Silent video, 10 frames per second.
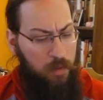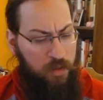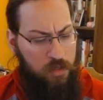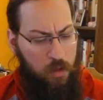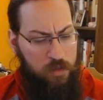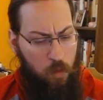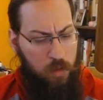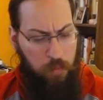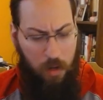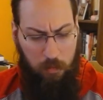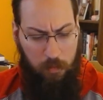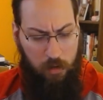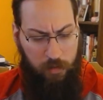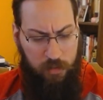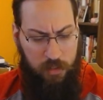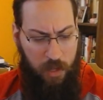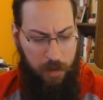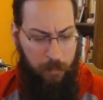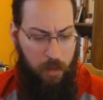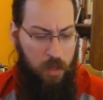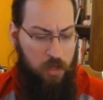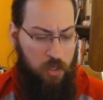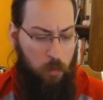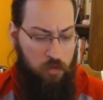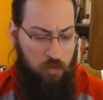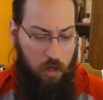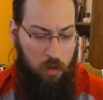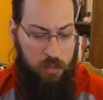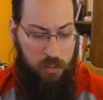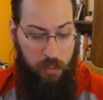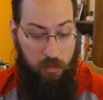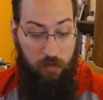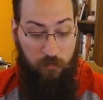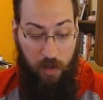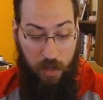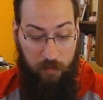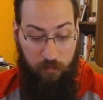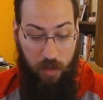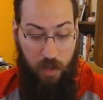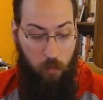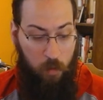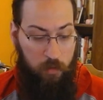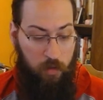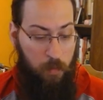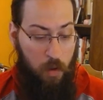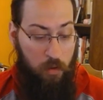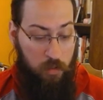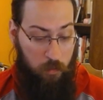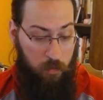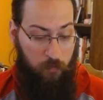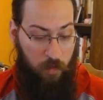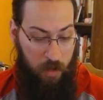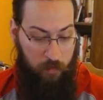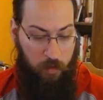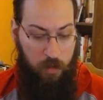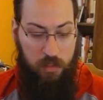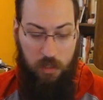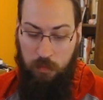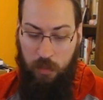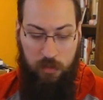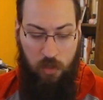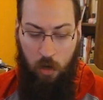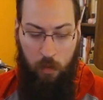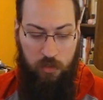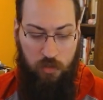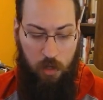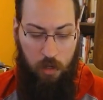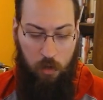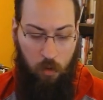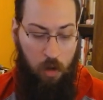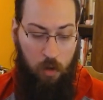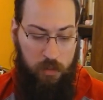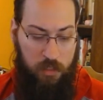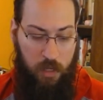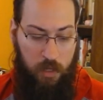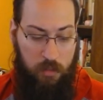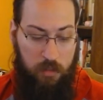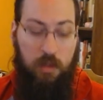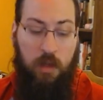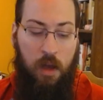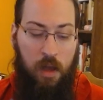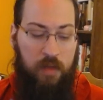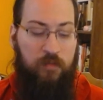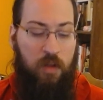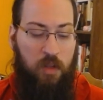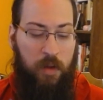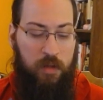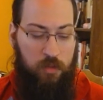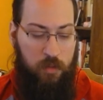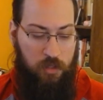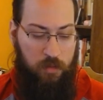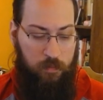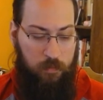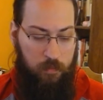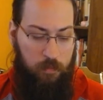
But there is always one problem card at this game. Shall one draw or stand on a 5? And what will your opponent do with a 5? Some players always draw or always stand. I follow my intuition."